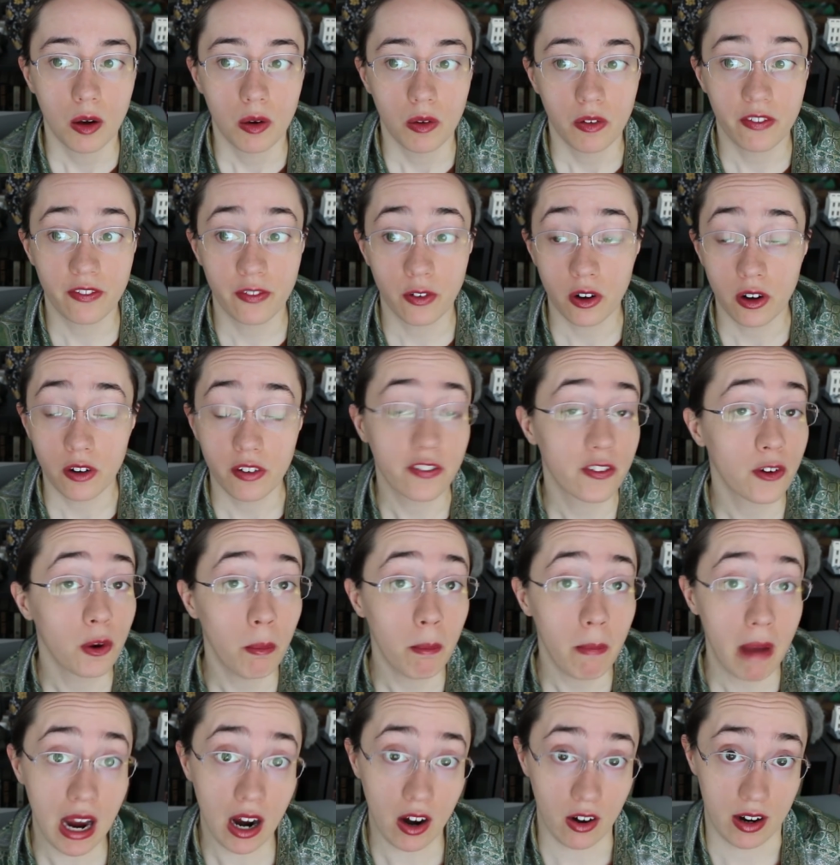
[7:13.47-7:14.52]
for, for
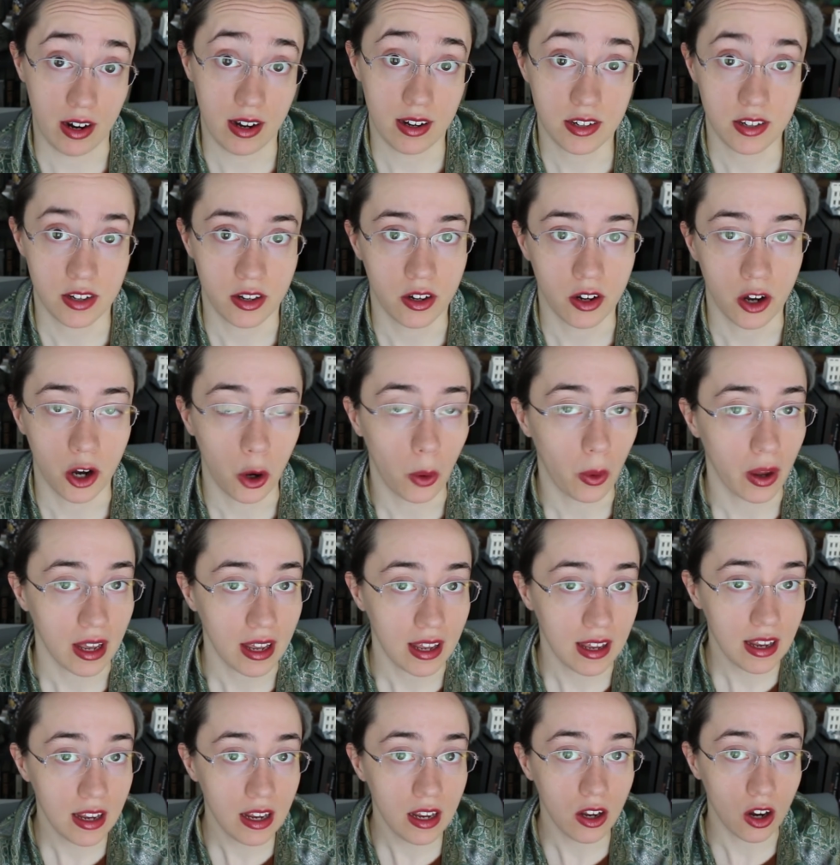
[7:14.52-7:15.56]
merit, you know,
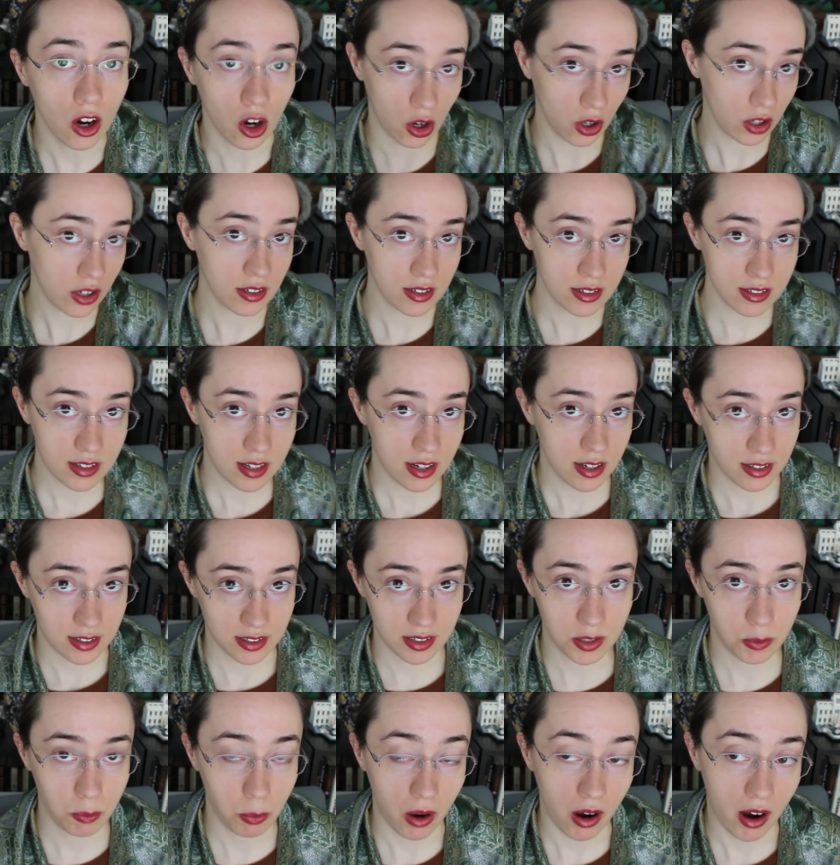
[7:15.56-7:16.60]
he earns his
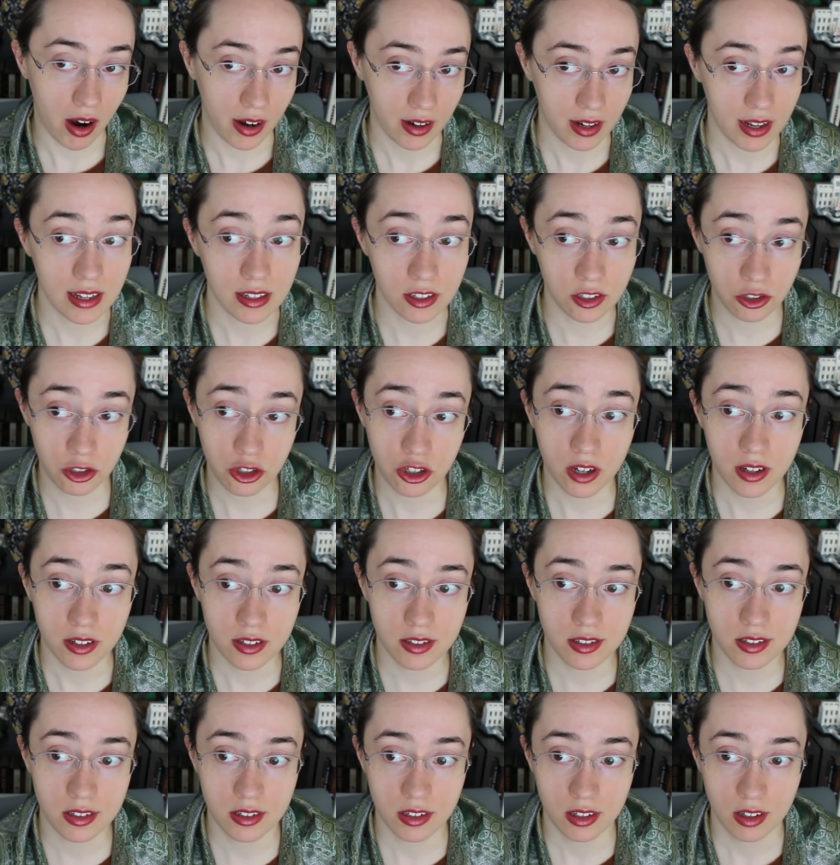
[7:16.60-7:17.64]
spot. He's
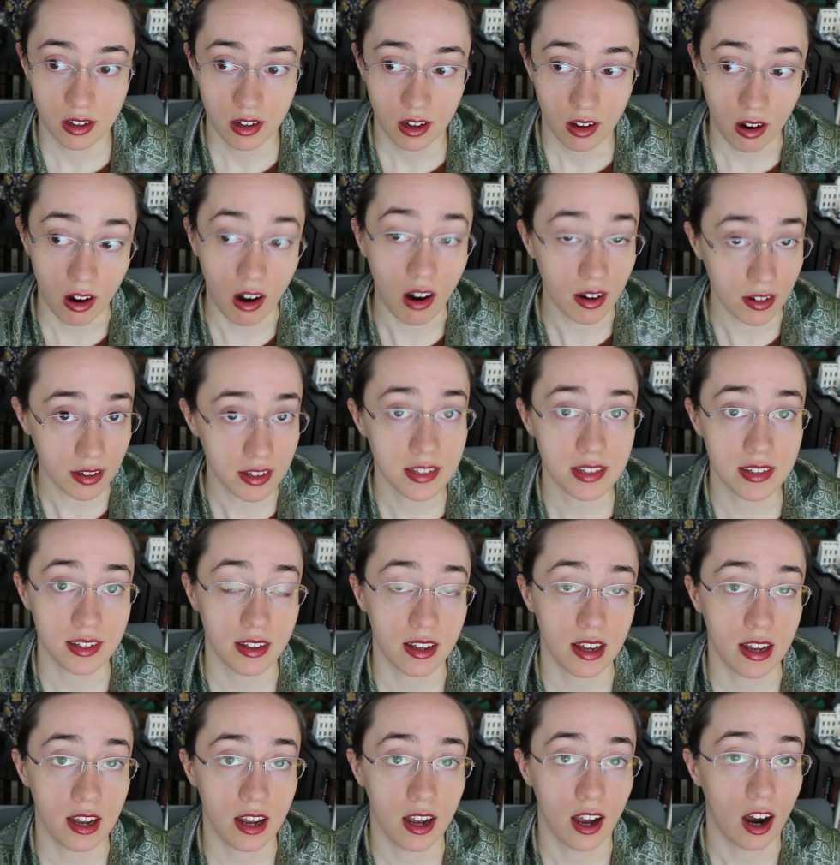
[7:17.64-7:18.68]
just
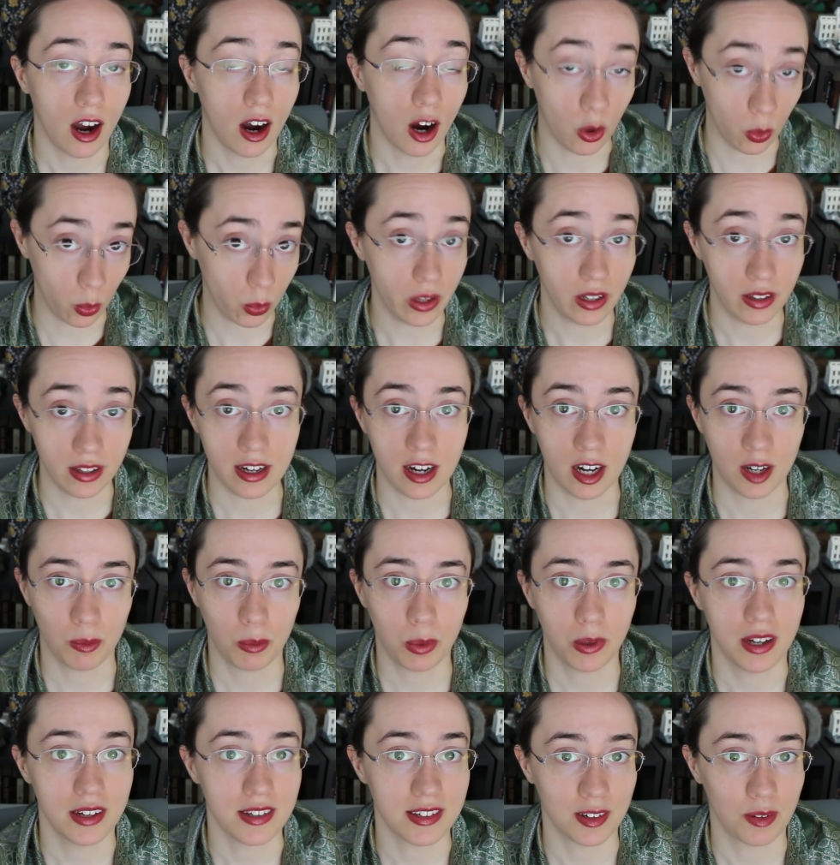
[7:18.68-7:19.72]
honestly a really
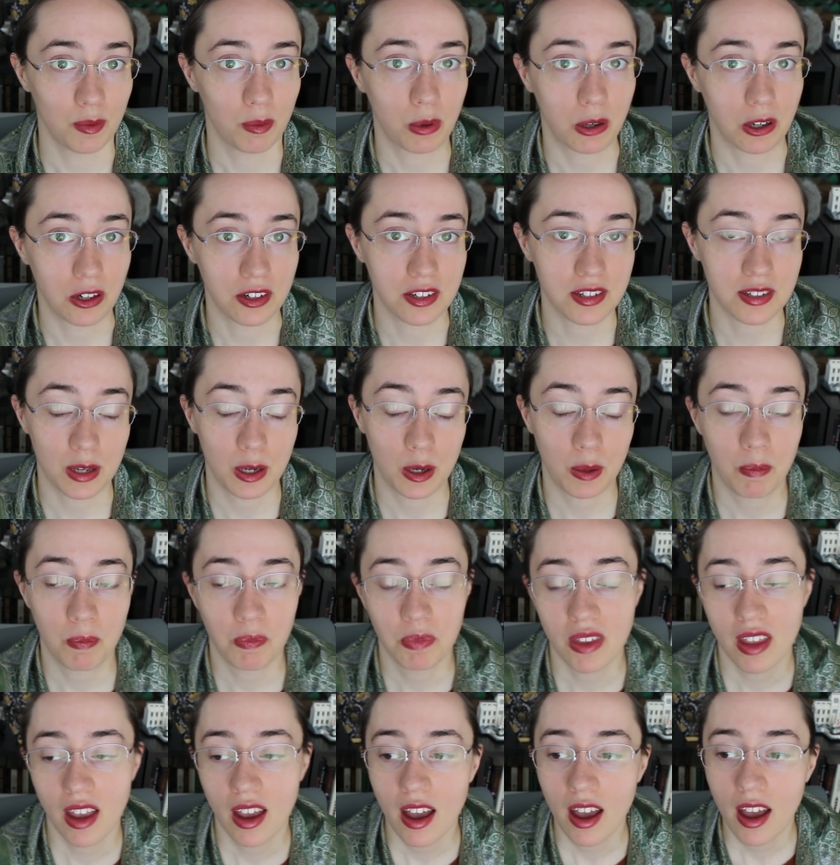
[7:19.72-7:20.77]
unpleasant
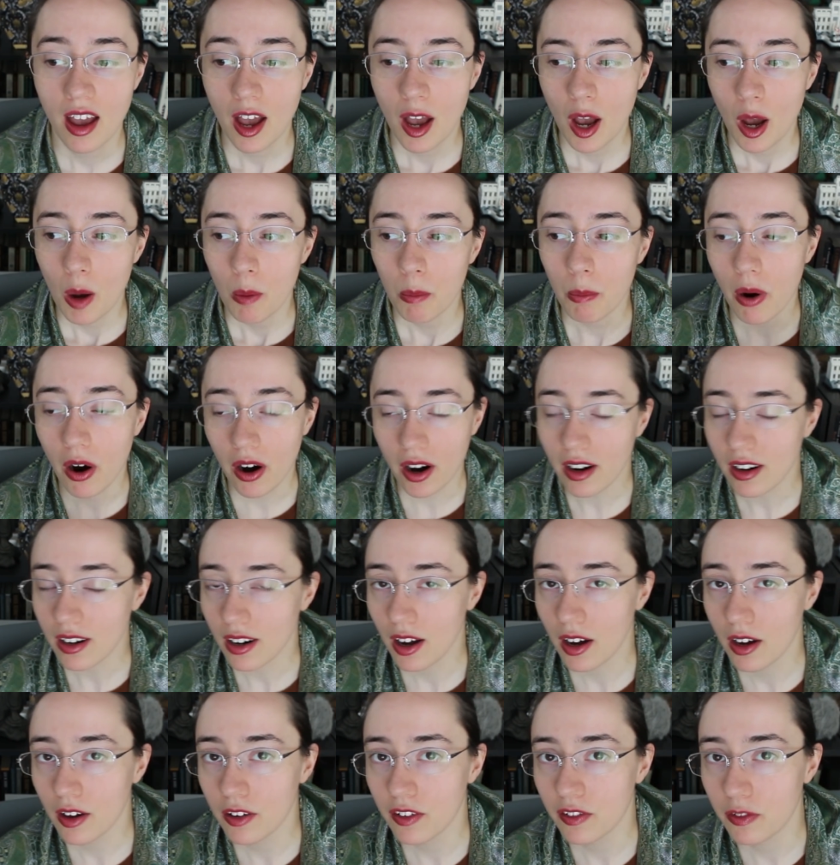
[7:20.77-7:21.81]
person. Part
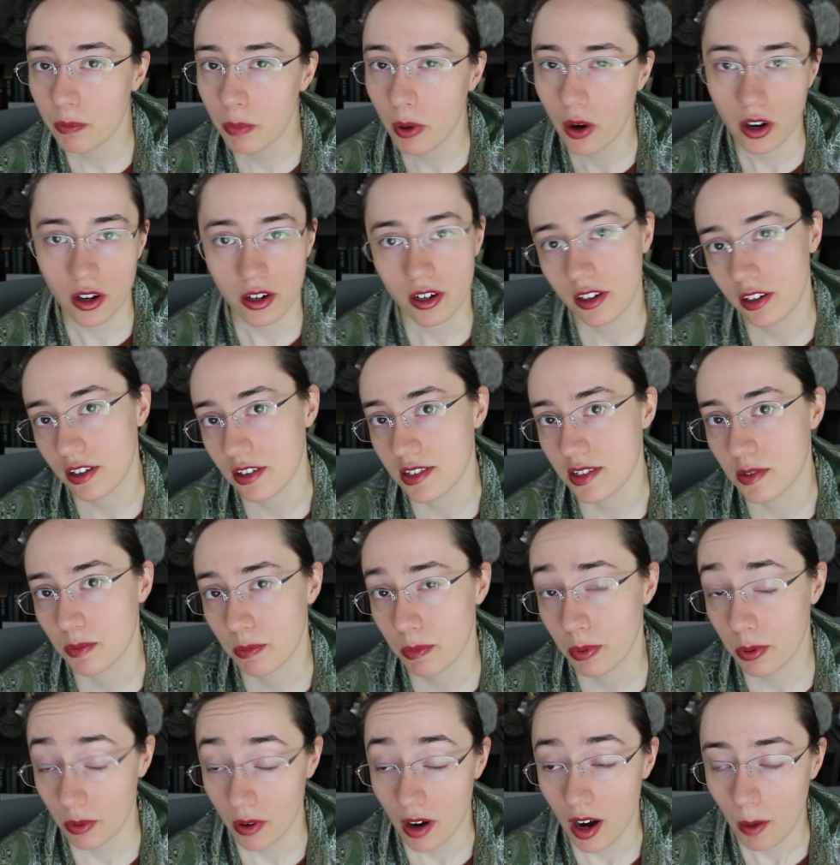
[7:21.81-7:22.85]
of Parker's
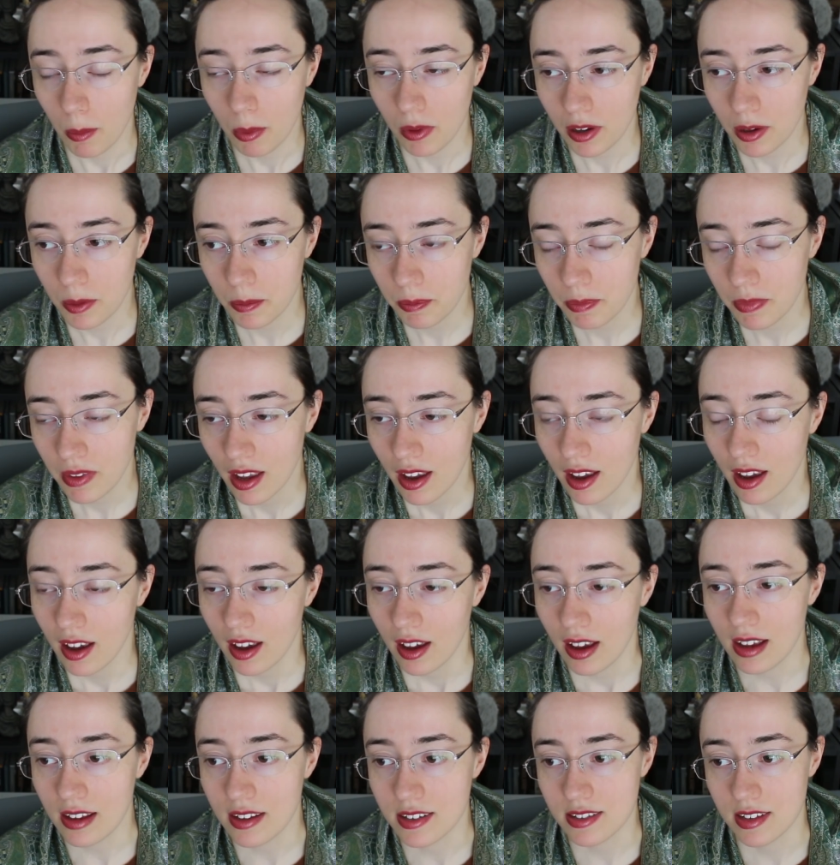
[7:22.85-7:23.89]
problem
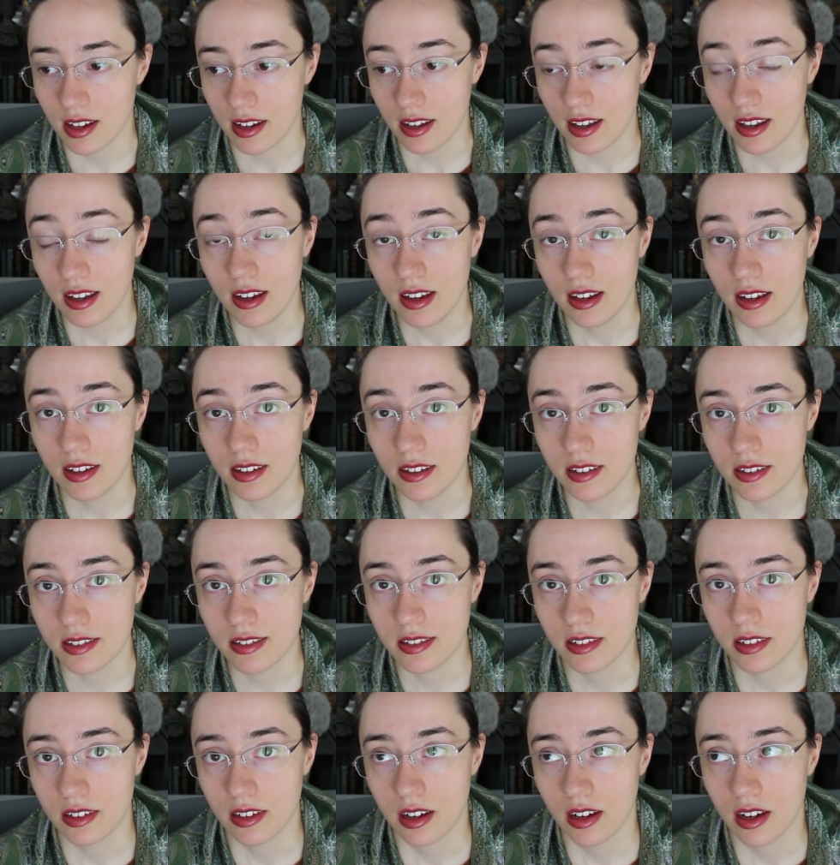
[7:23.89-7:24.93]
is that he
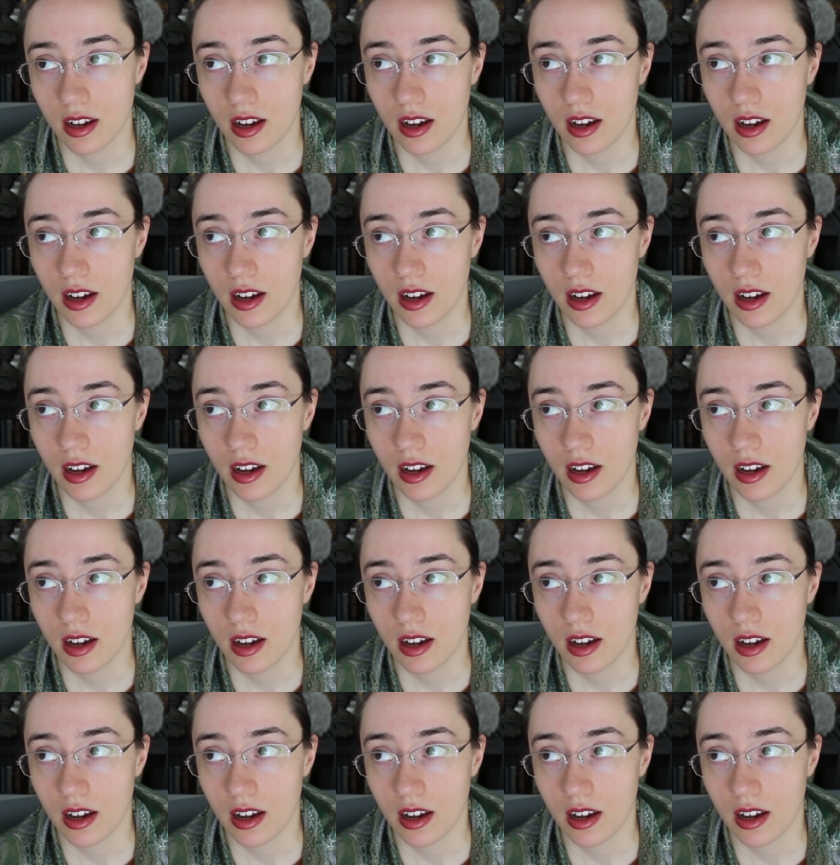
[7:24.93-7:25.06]
is